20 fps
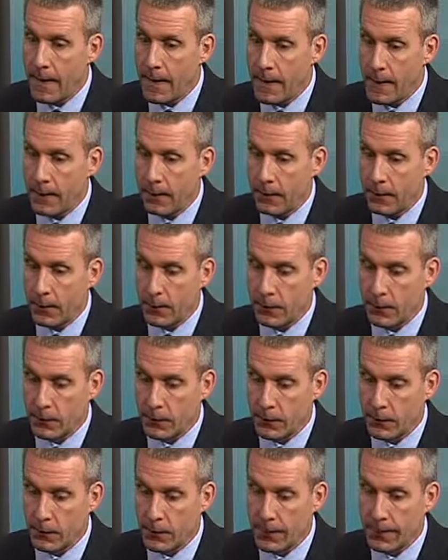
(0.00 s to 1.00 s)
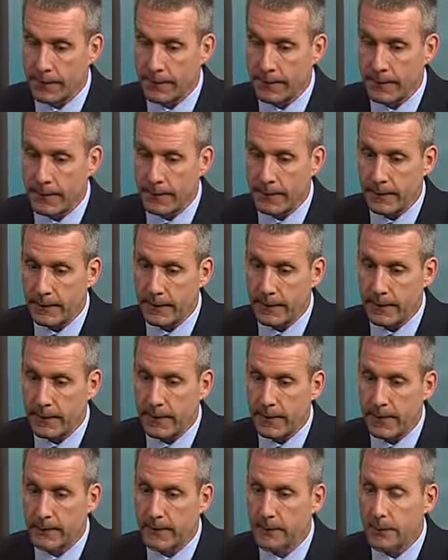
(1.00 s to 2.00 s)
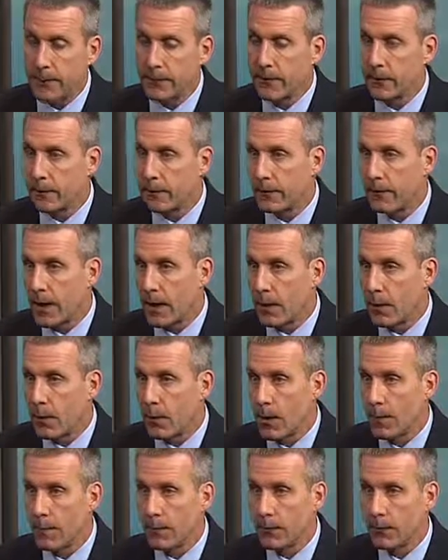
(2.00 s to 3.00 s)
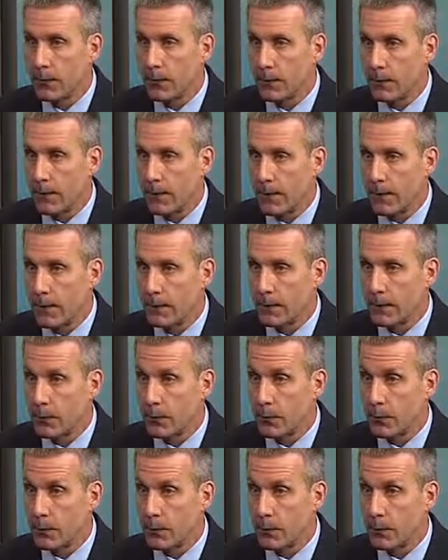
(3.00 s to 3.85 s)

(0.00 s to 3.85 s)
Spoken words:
And there was an agreement that there needed to be some follow-up to